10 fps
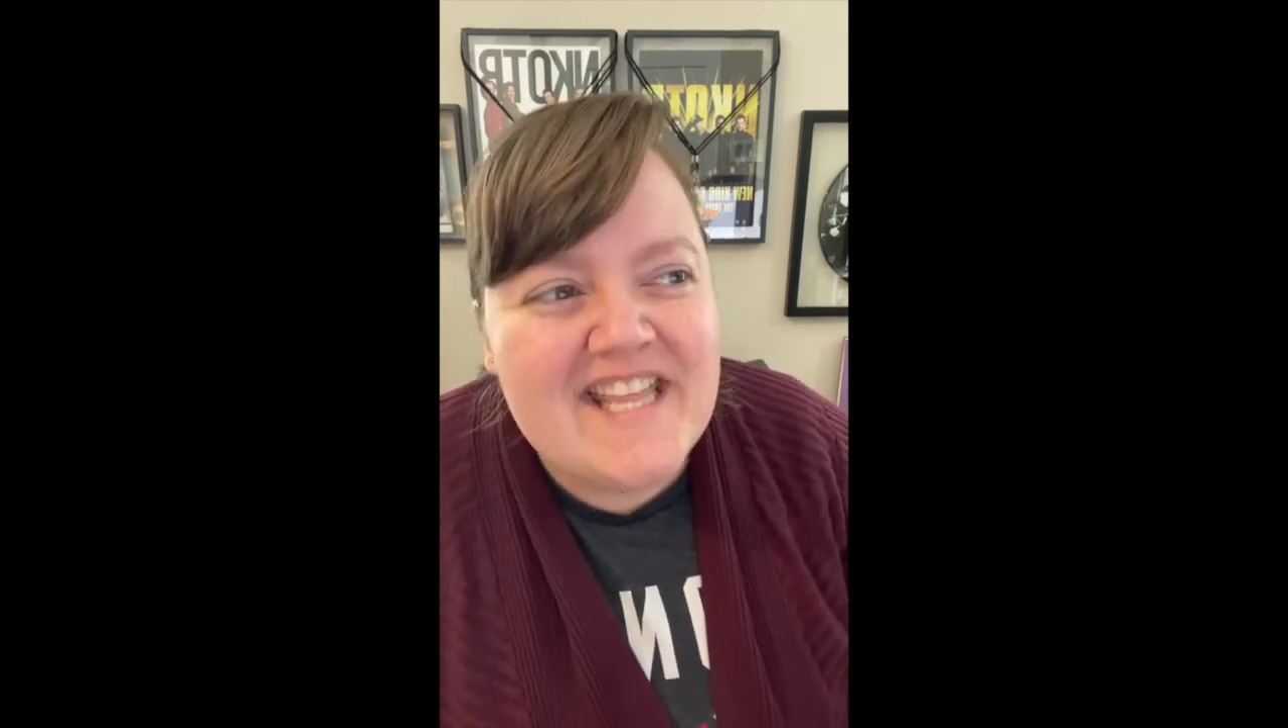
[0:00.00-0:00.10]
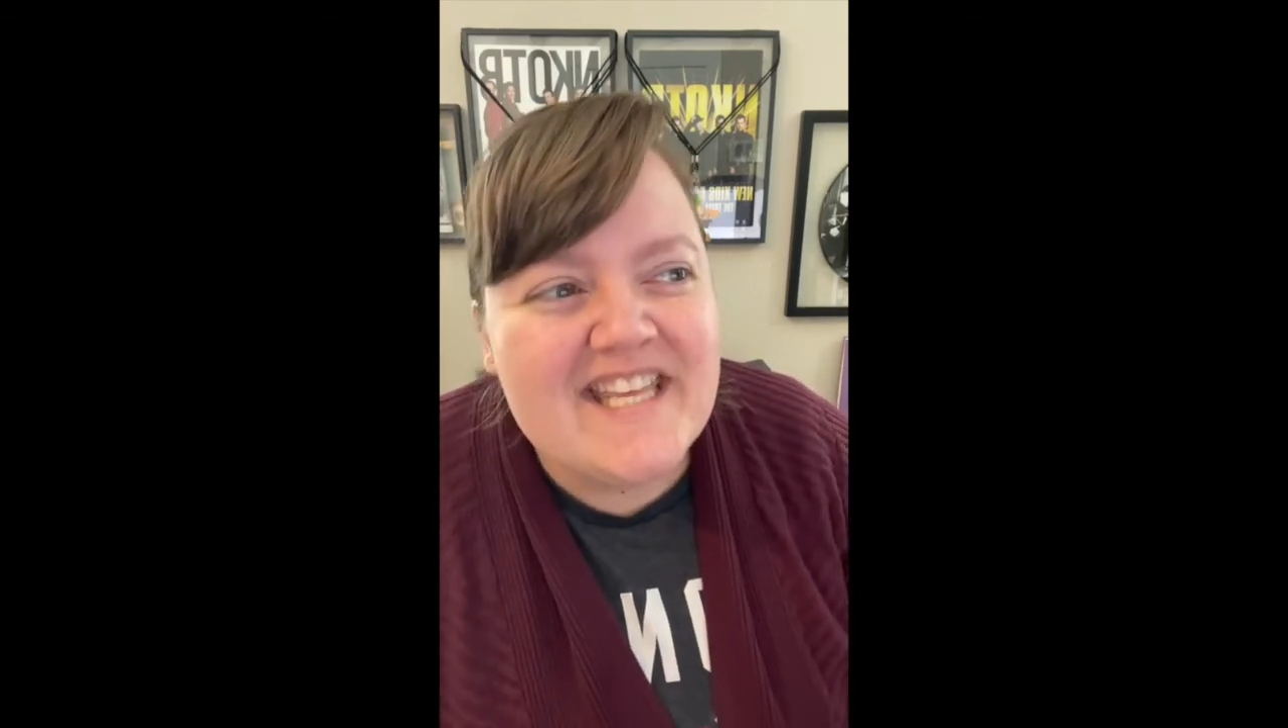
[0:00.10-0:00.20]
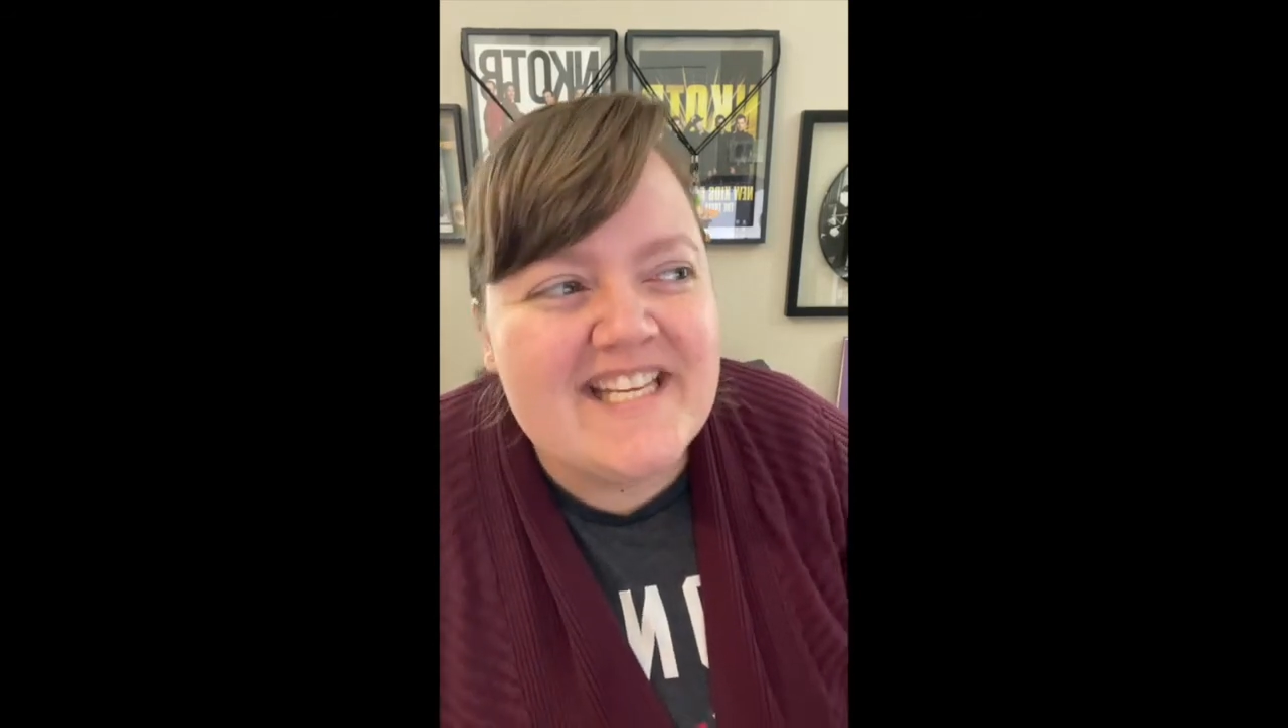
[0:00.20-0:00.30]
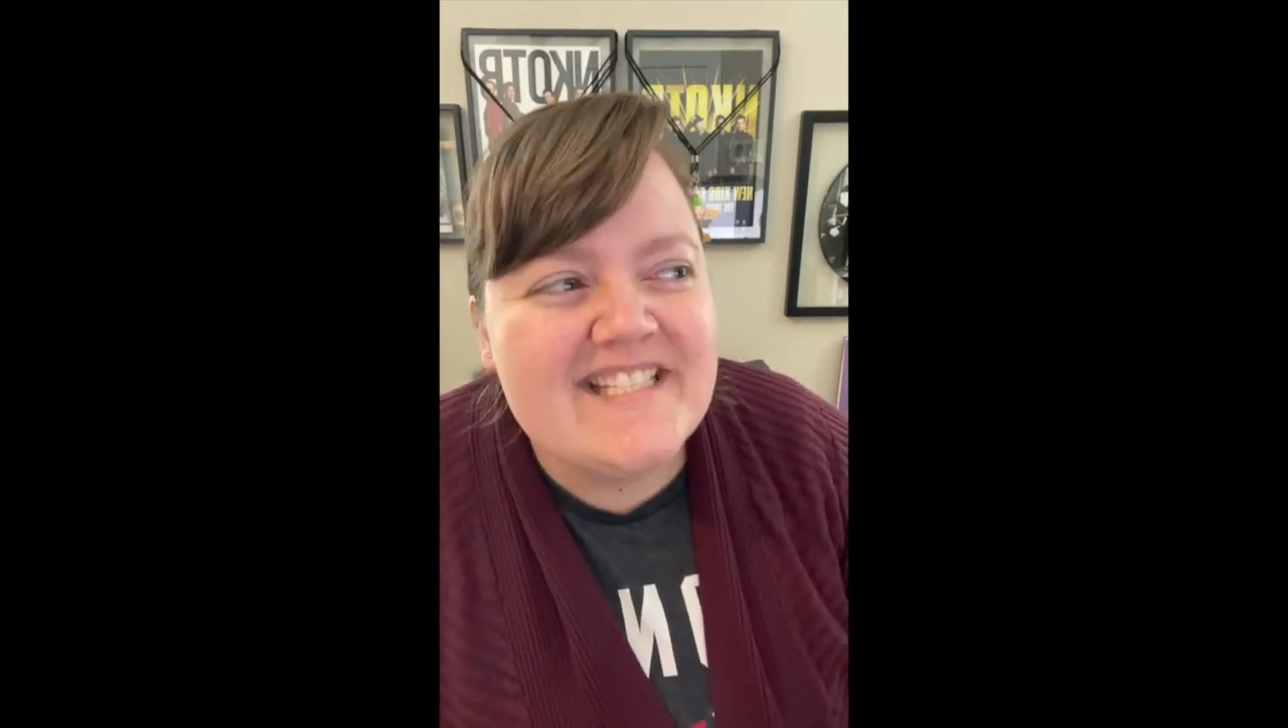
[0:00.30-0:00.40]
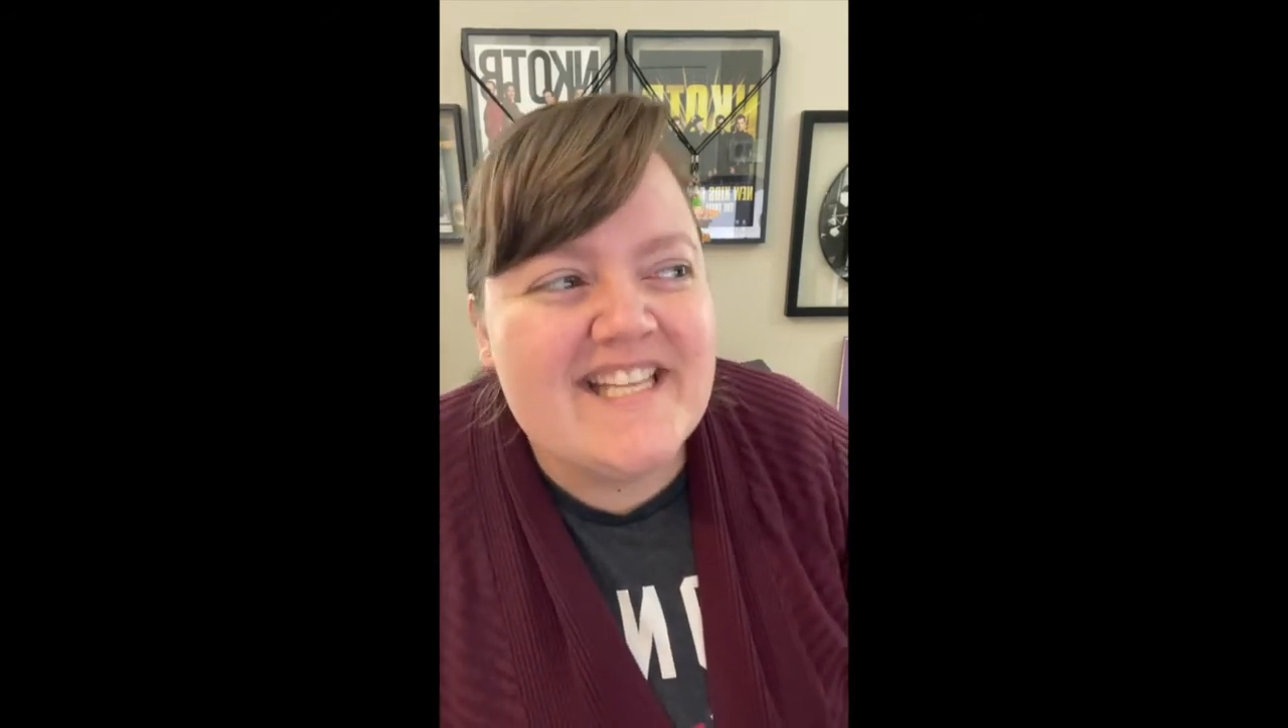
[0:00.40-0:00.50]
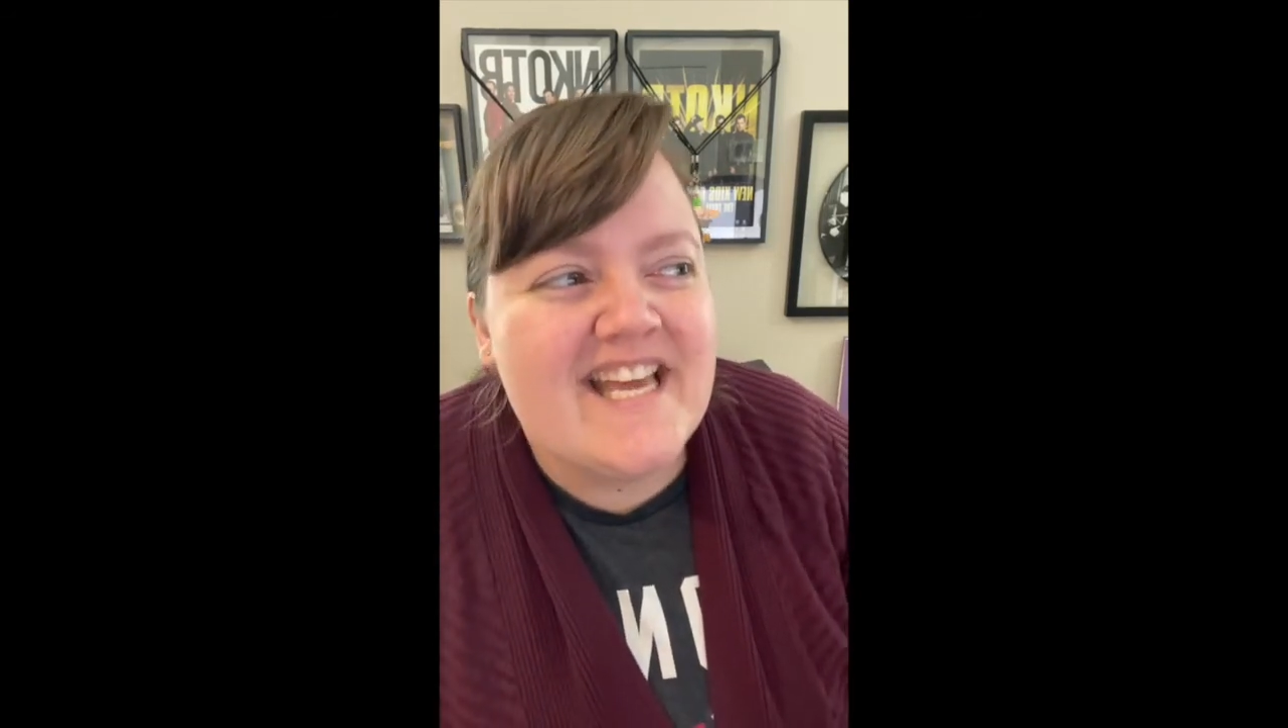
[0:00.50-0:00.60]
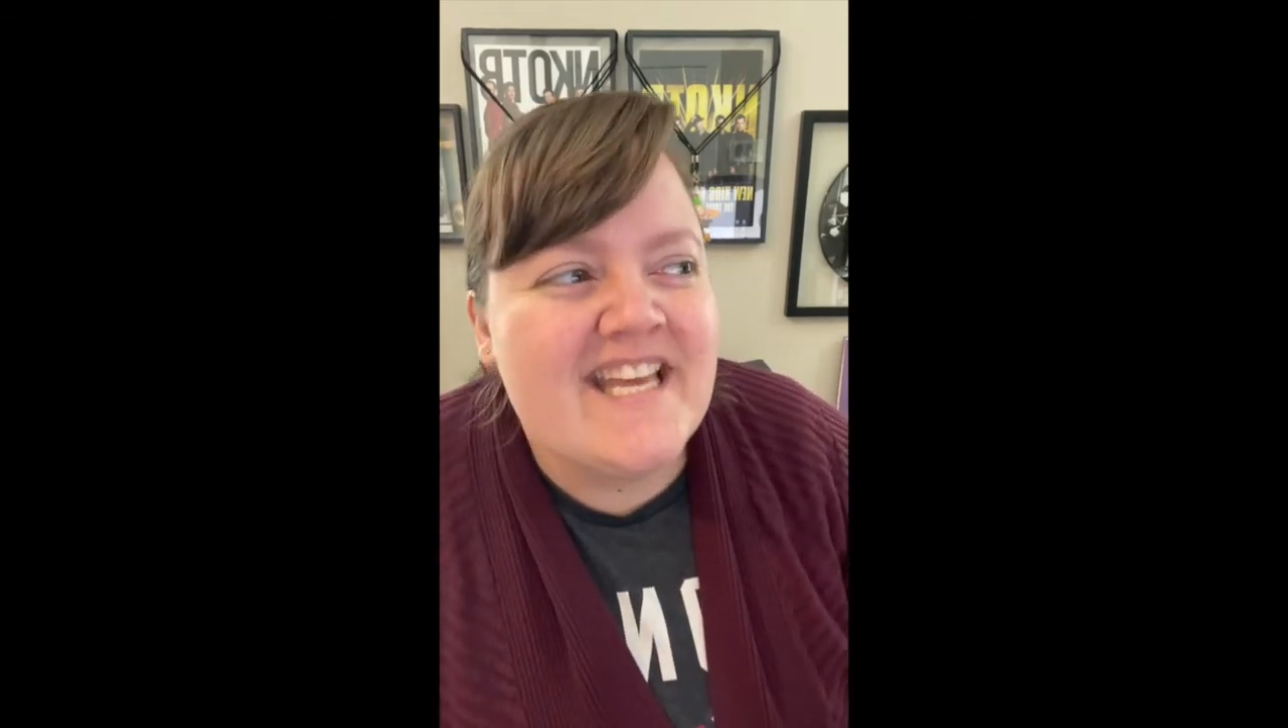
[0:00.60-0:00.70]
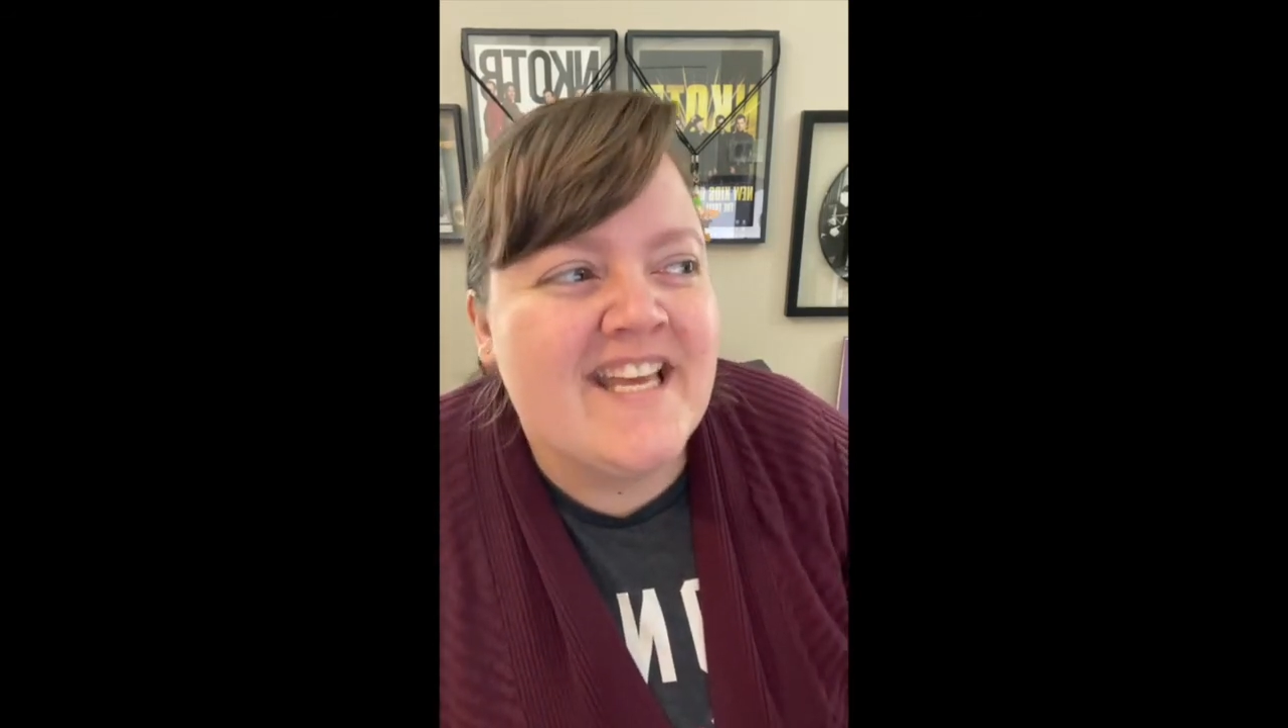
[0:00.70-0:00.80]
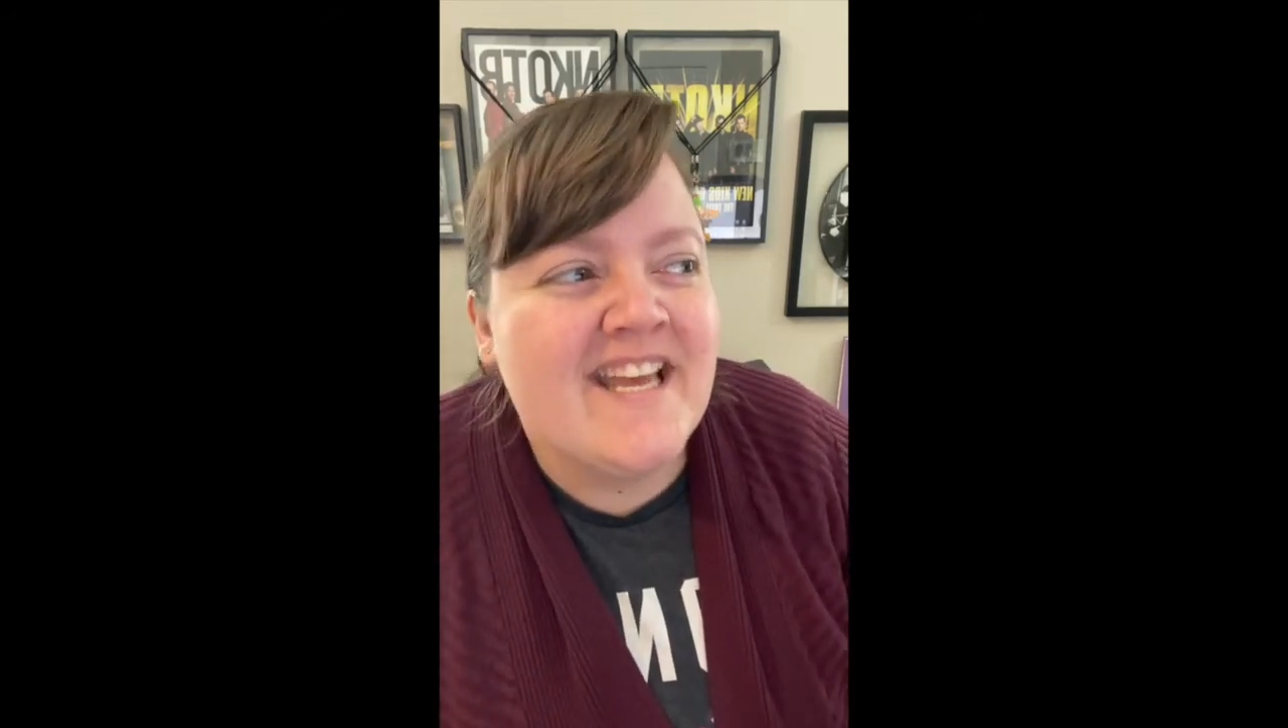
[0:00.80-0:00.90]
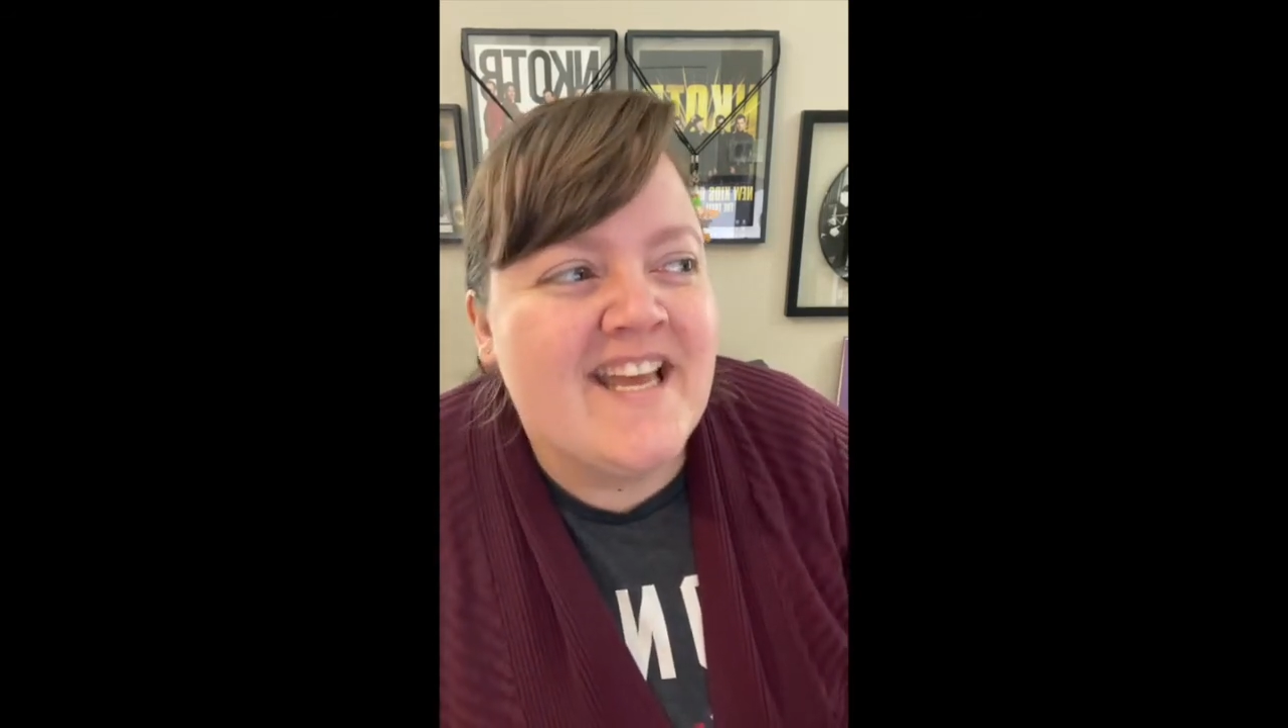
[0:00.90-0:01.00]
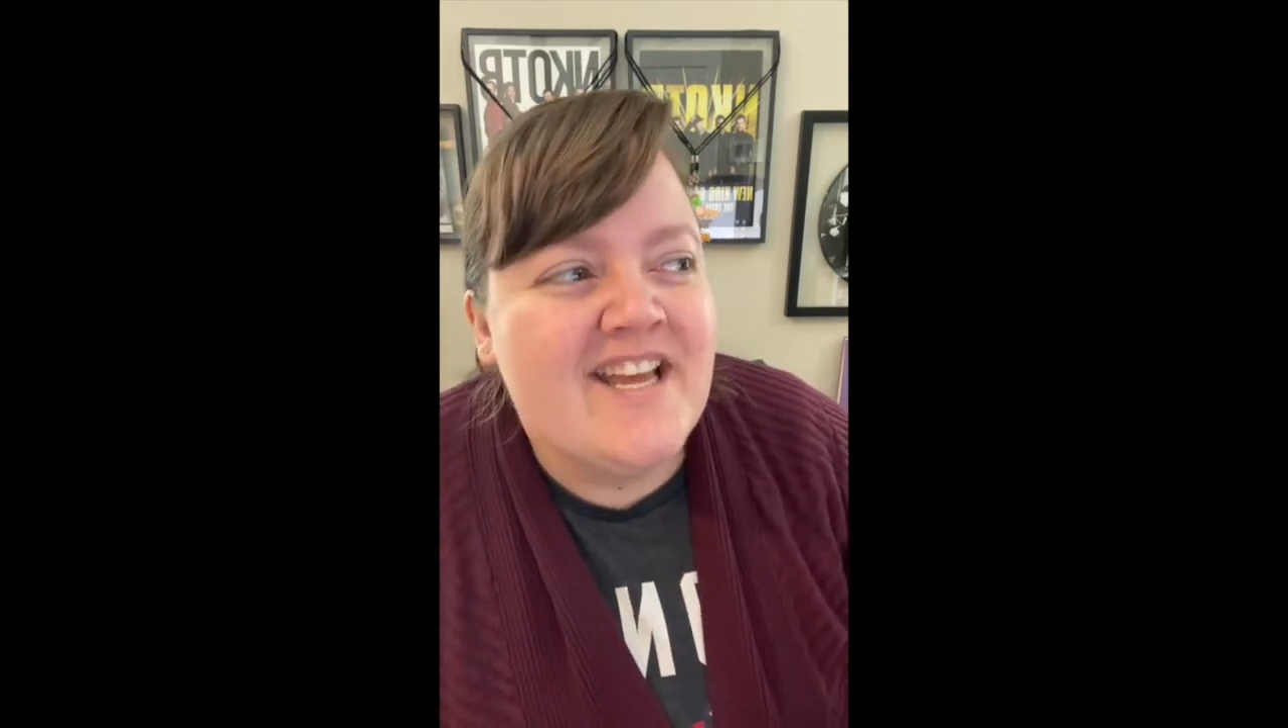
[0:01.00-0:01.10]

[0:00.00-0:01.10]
Things like